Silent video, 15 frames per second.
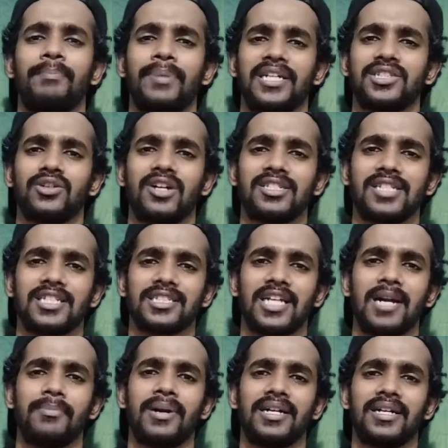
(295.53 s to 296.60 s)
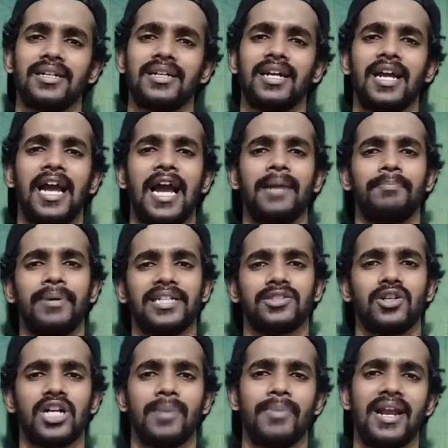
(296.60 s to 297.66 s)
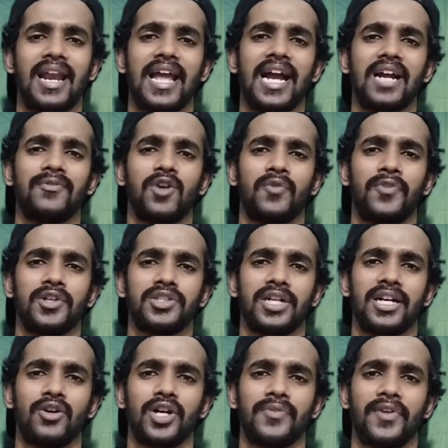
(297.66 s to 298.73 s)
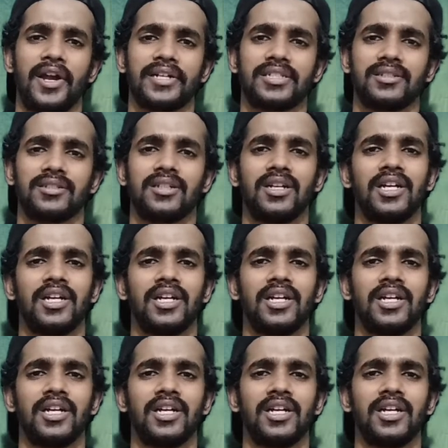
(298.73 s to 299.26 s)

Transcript: press on the subscribe button and press on the bell icon for future notification.